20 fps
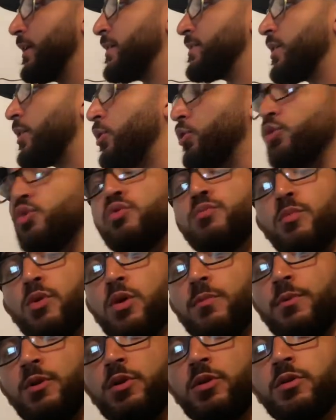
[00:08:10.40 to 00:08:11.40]
is a new
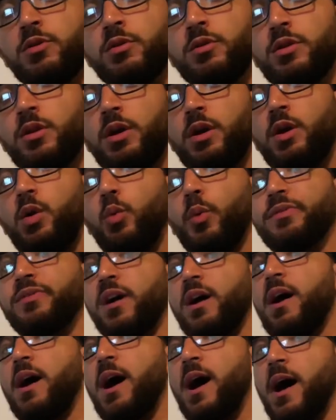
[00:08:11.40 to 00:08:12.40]
murmur with a
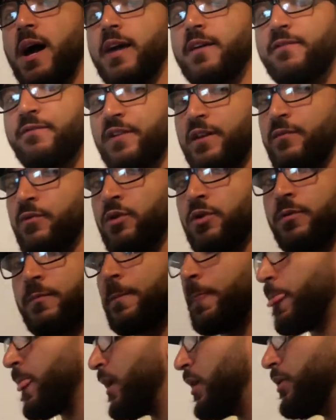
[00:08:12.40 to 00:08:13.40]
high fever.
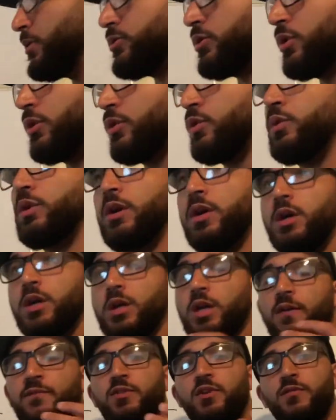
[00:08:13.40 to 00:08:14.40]
So
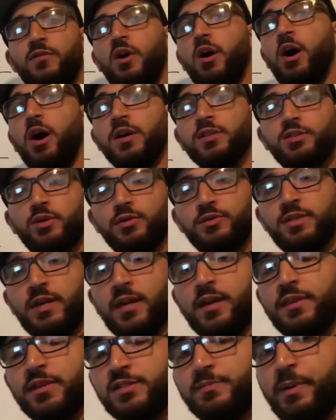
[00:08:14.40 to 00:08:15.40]
if you've
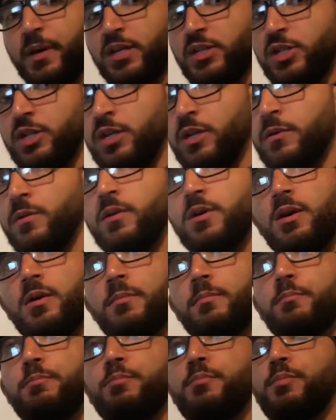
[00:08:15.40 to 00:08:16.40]
auscultated this patient
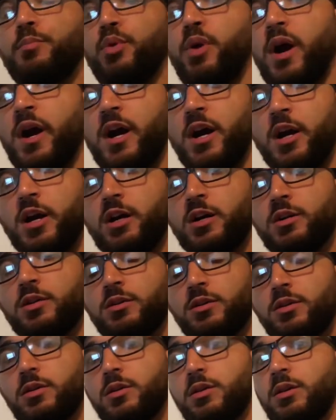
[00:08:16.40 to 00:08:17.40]
prior
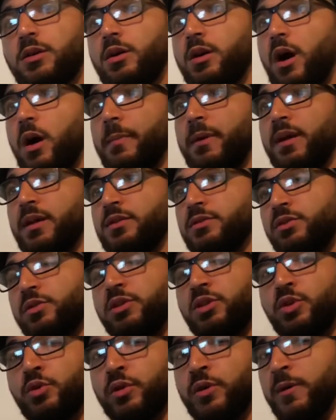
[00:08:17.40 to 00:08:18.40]
coming into the
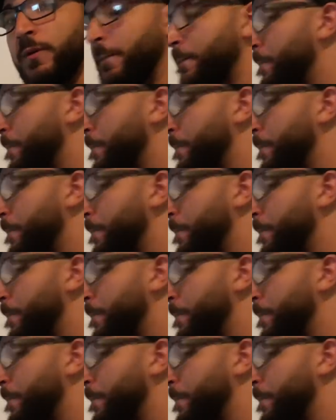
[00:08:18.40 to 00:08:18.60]
unit